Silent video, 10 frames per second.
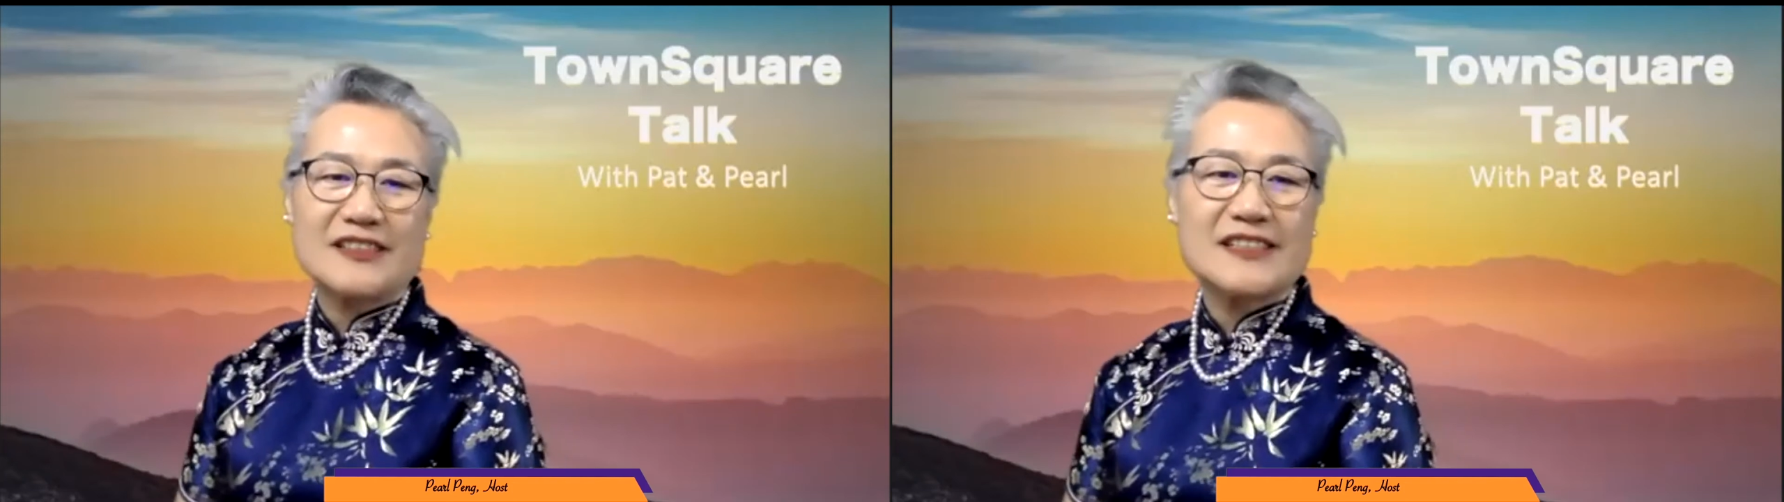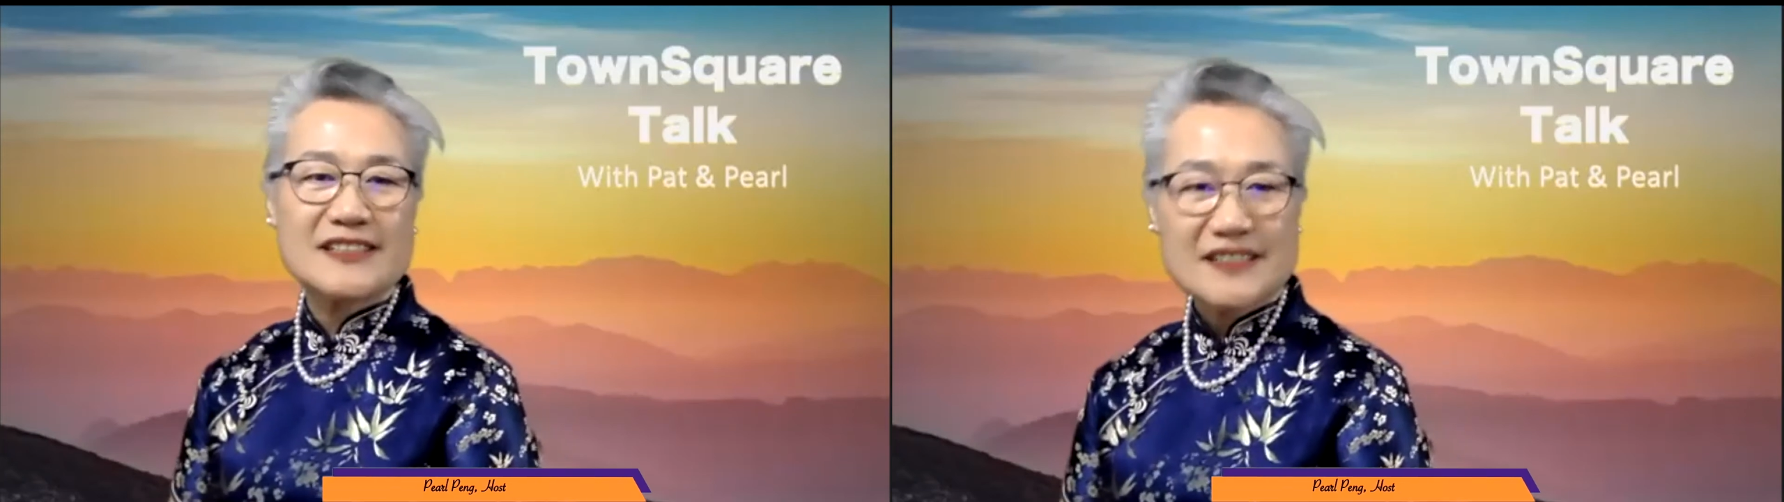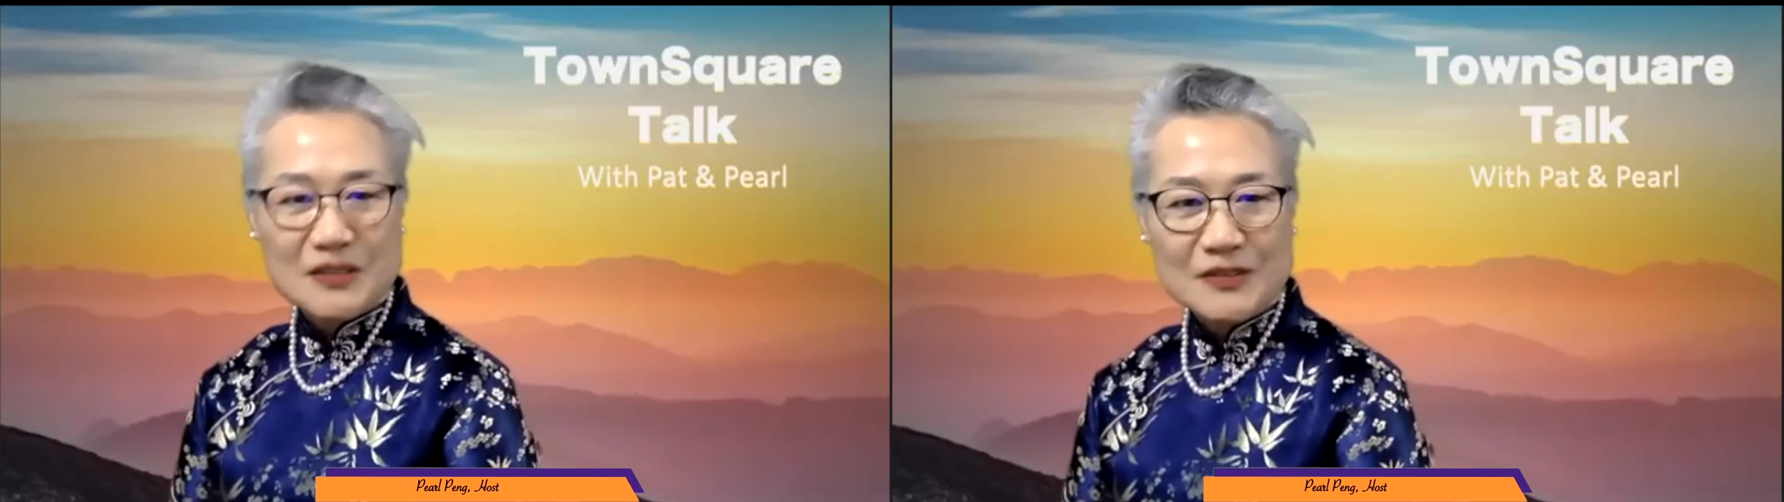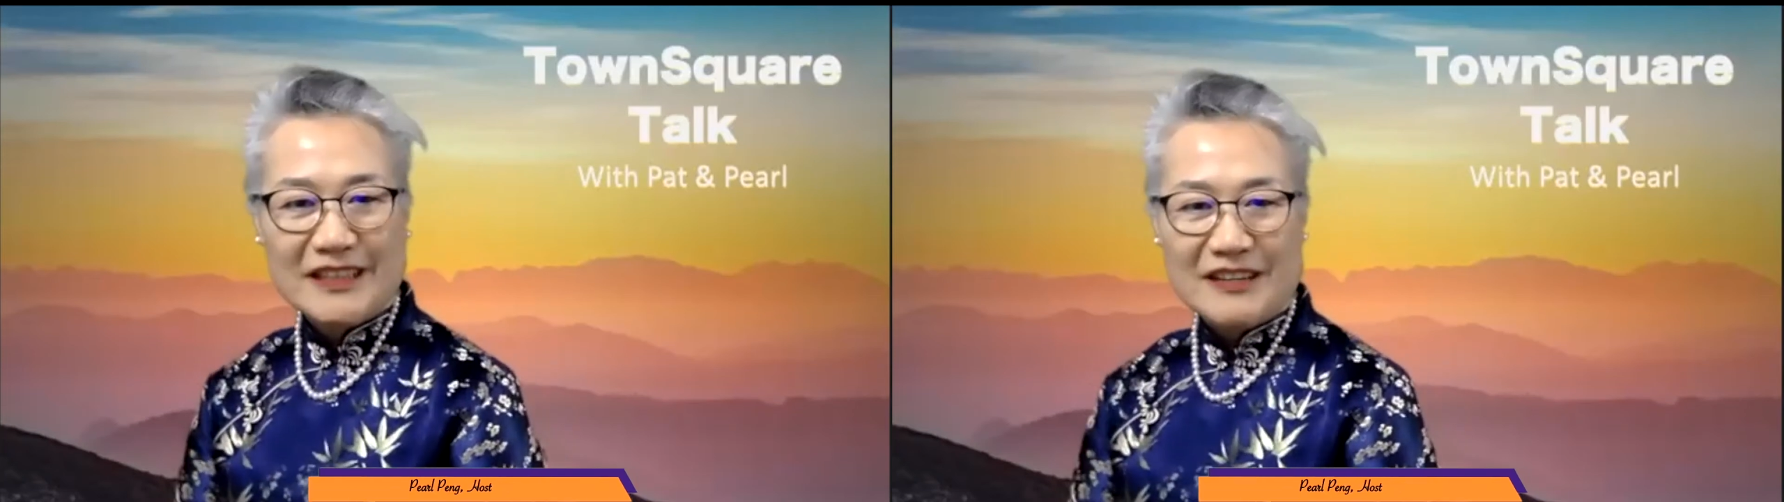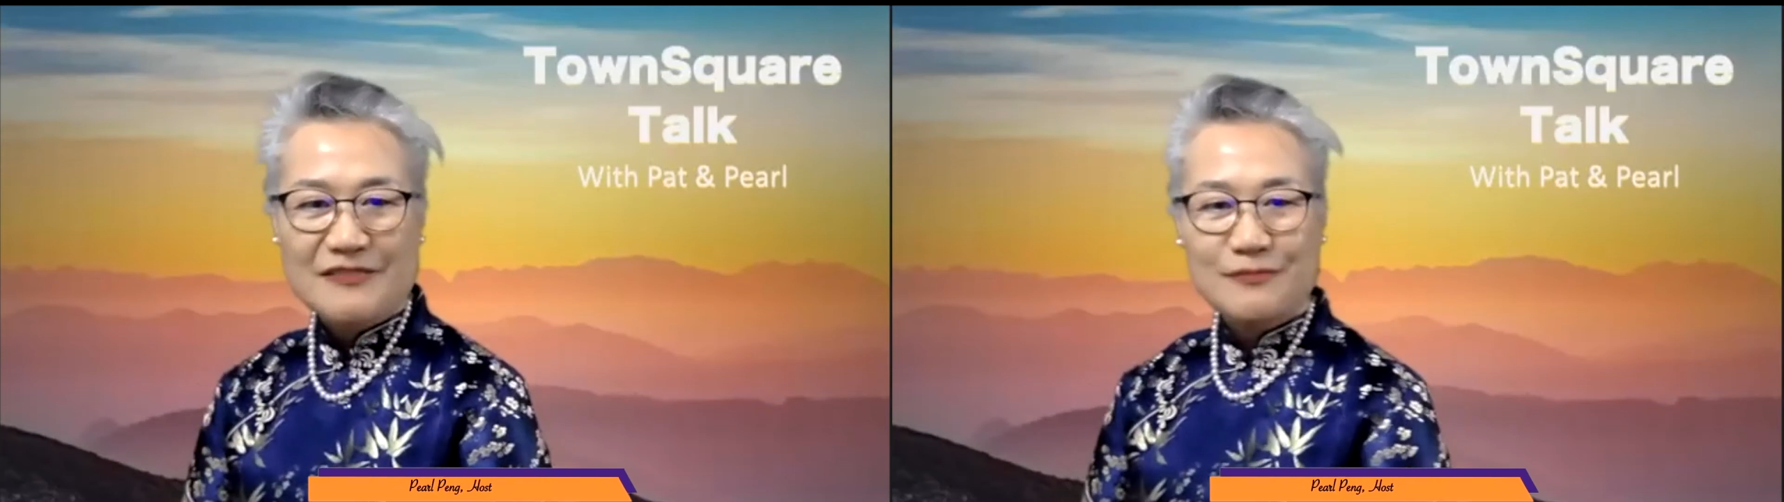
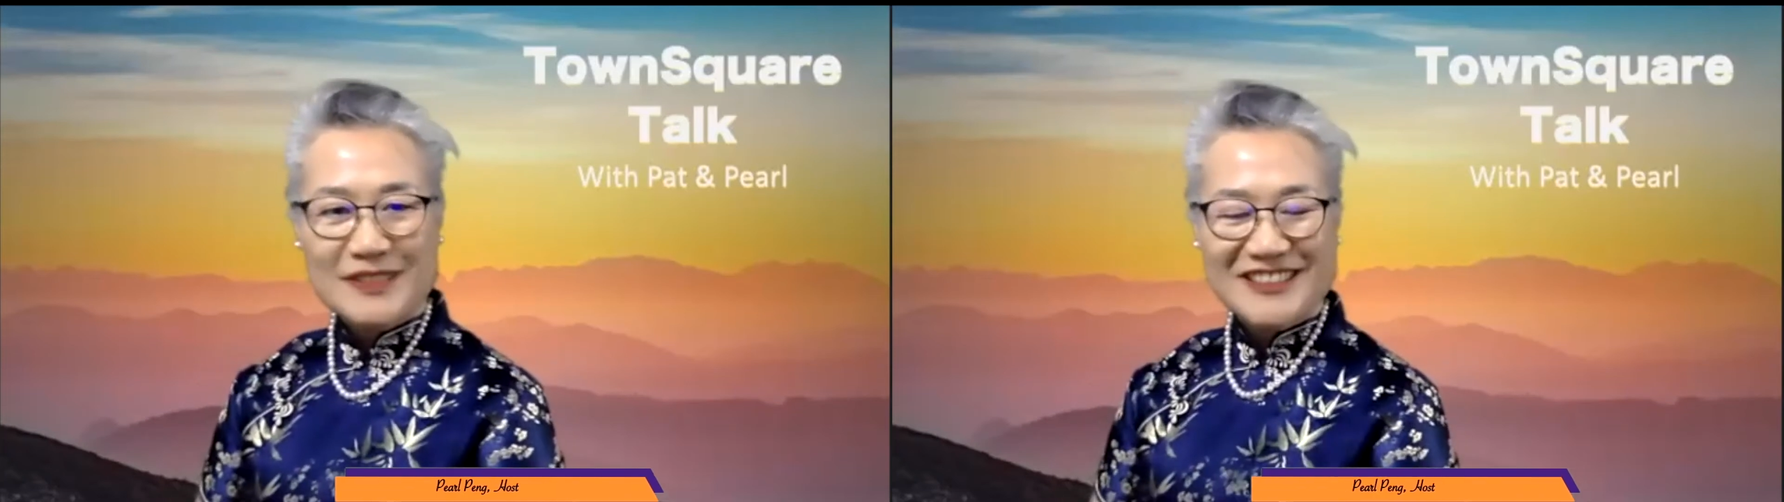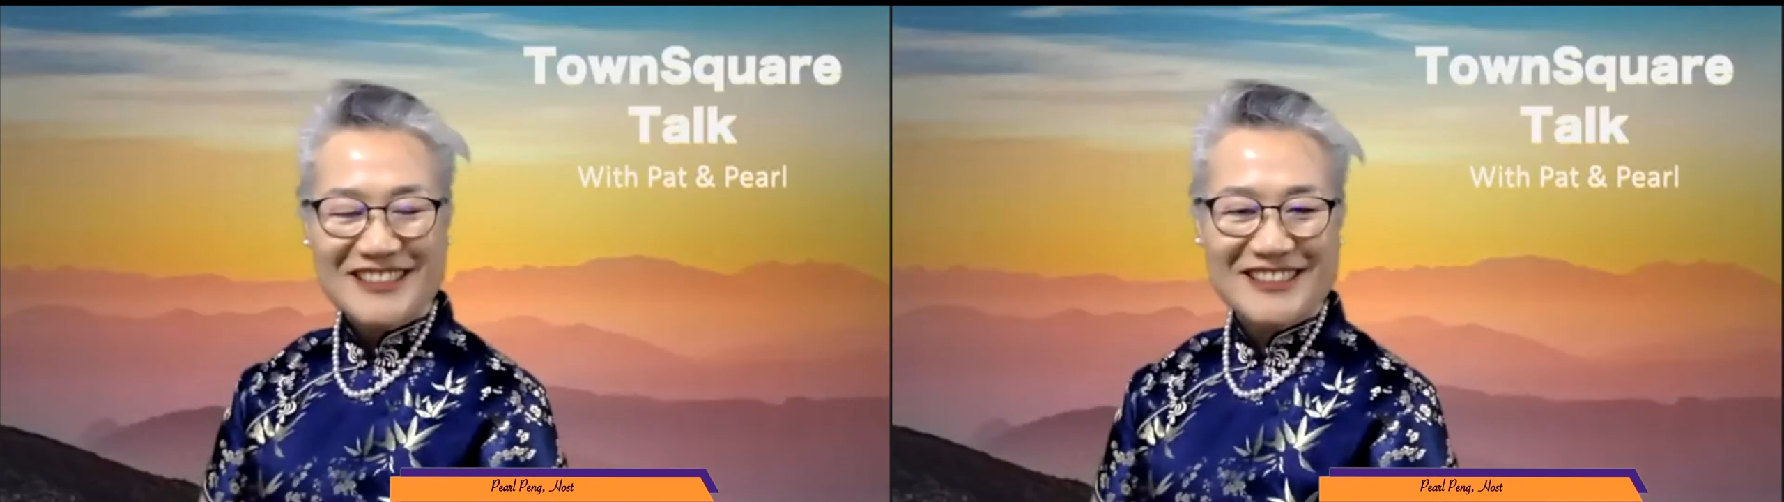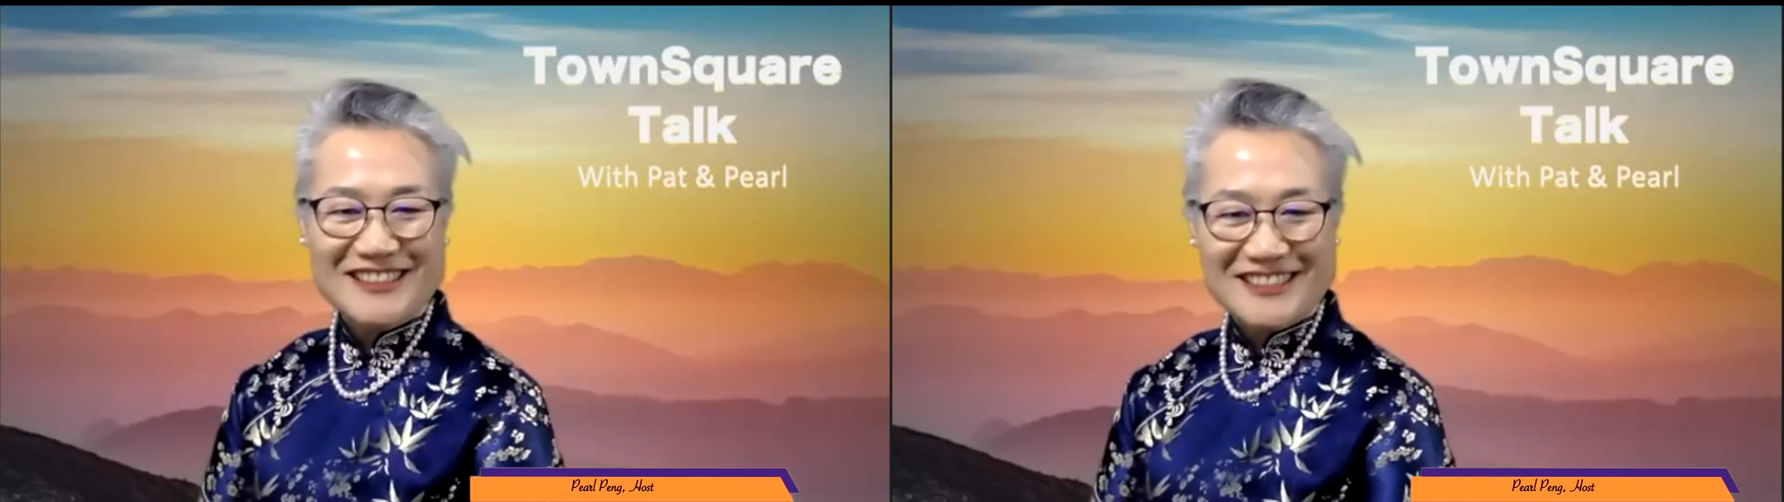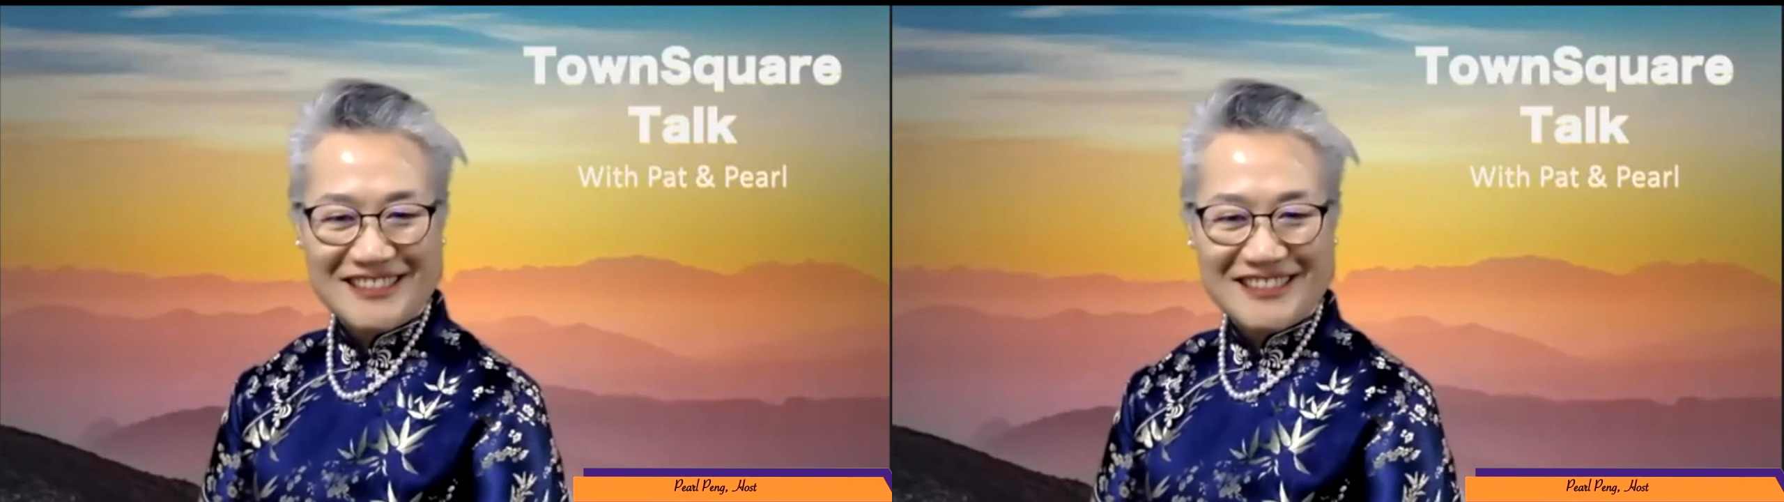consulting business?